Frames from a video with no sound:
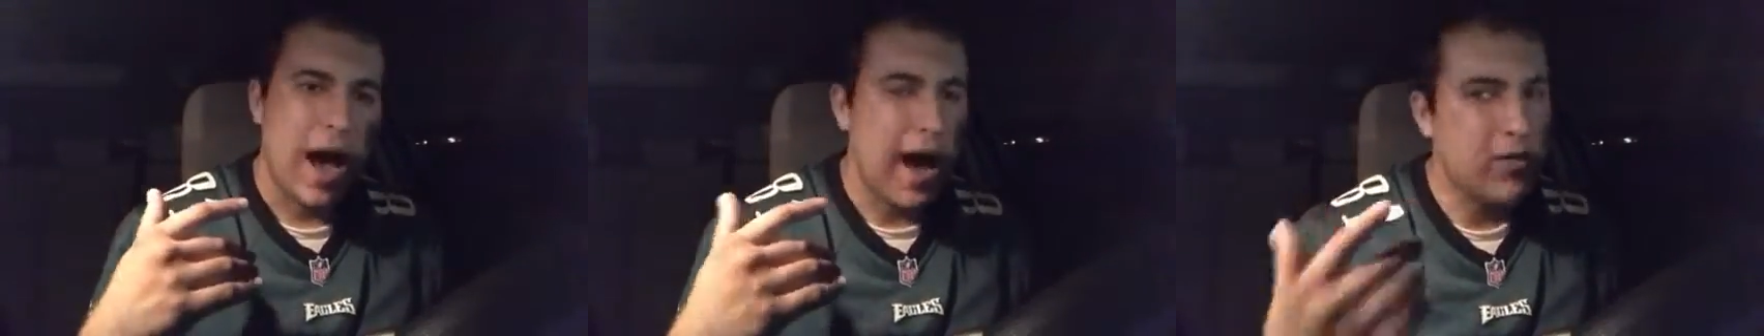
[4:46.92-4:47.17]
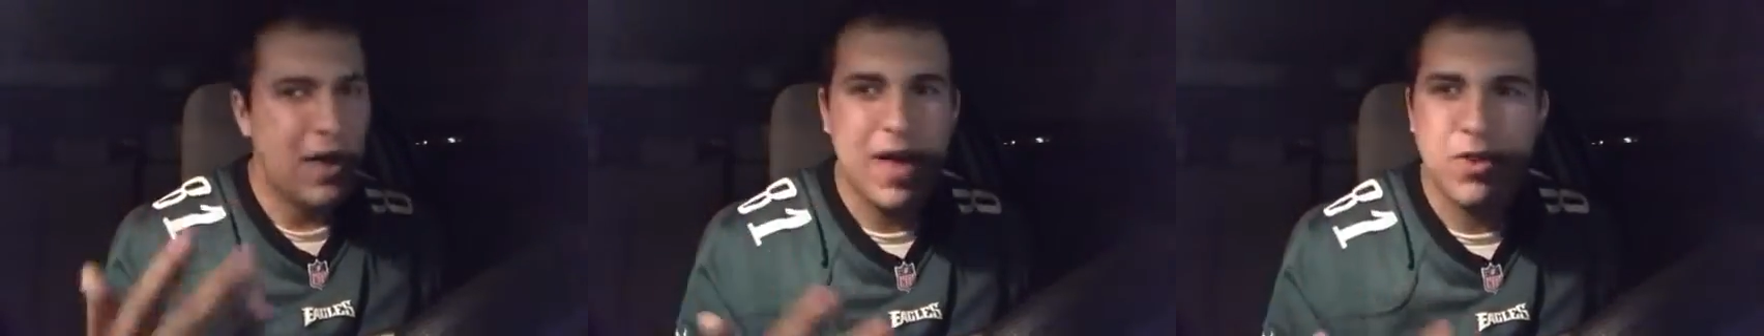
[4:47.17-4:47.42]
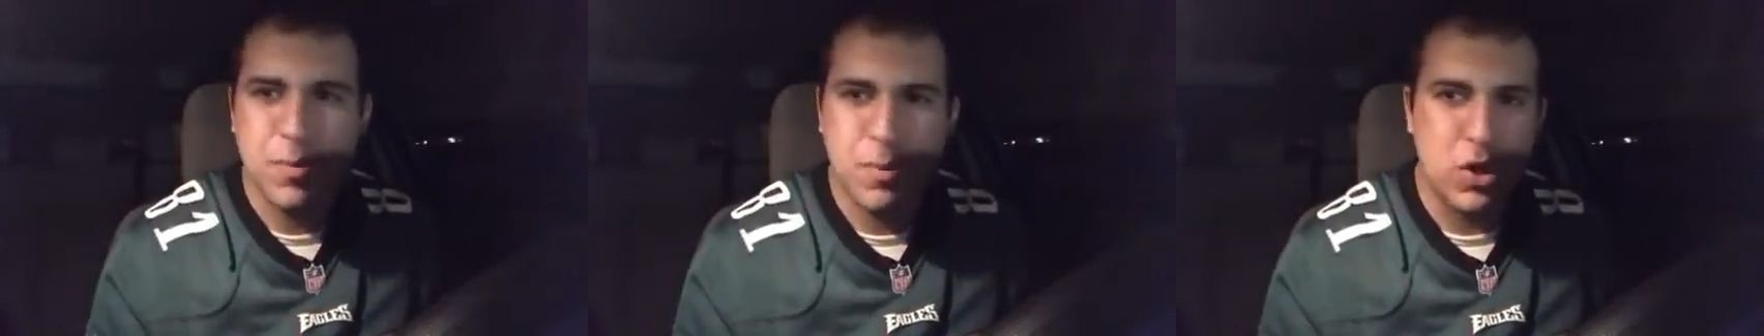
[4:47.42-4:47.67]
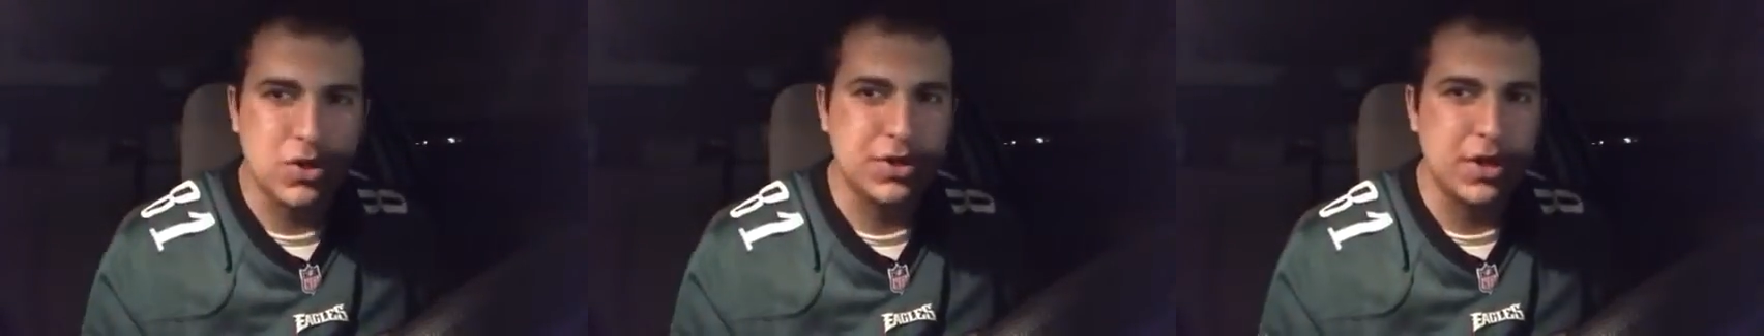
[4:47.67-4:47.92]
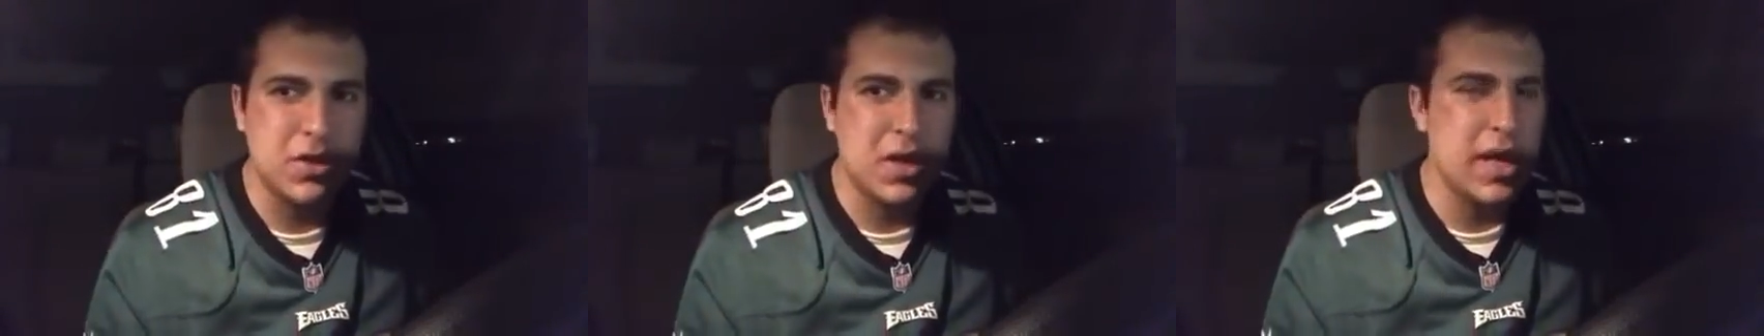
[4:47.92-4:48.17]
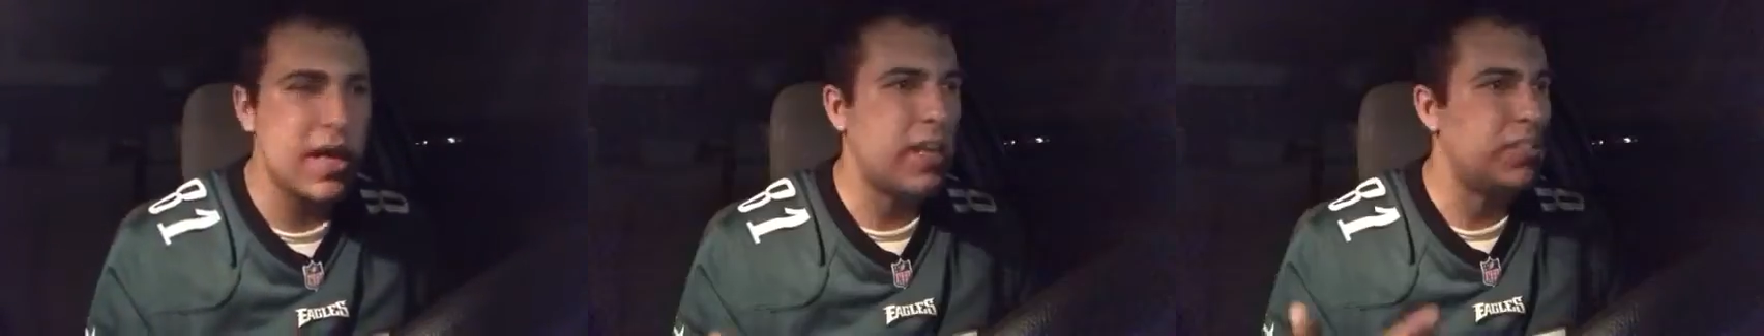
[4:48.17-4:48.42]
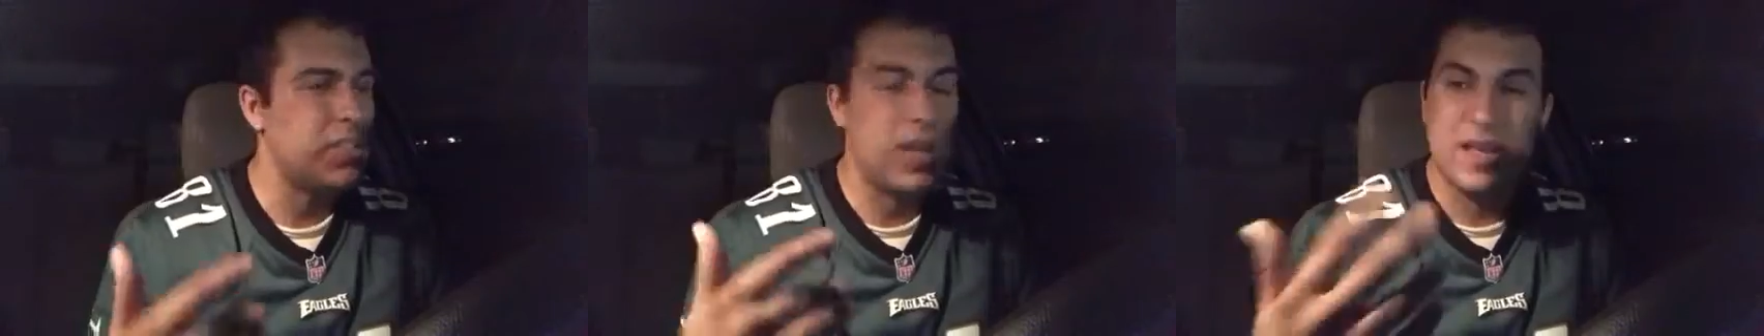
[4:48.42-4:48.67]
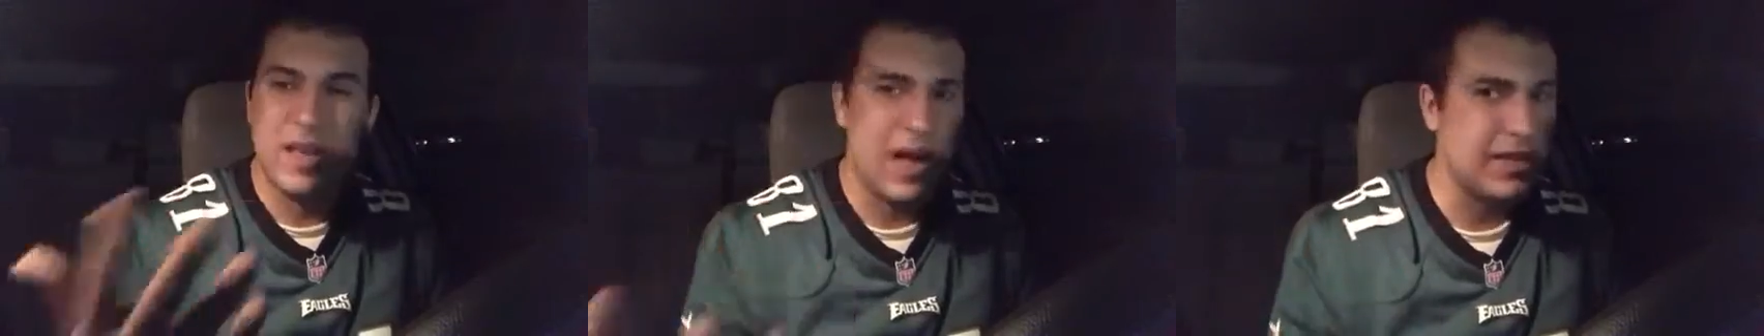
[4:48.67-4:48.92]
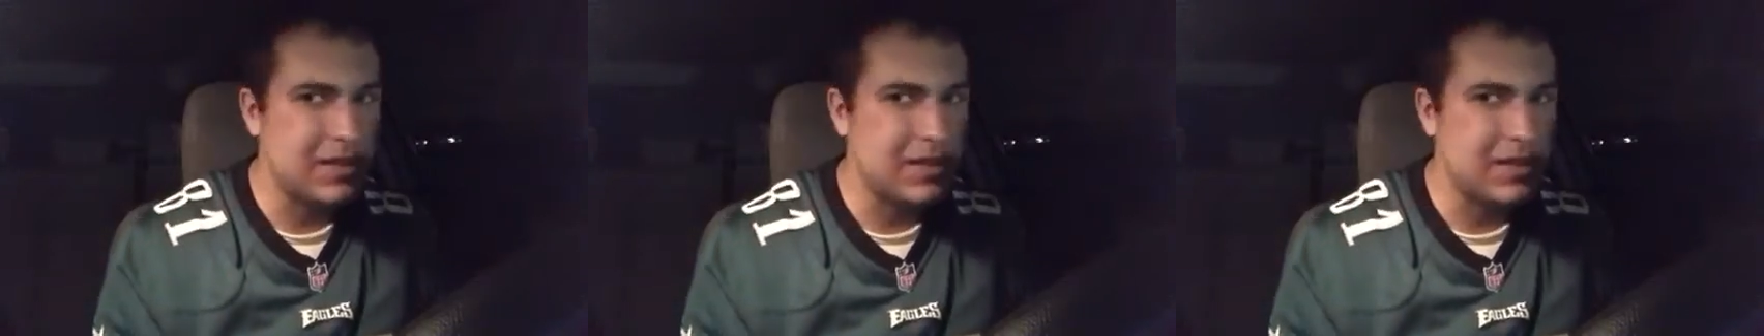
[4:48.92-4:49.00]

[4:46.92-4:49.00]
I'd rather personally, because, you know,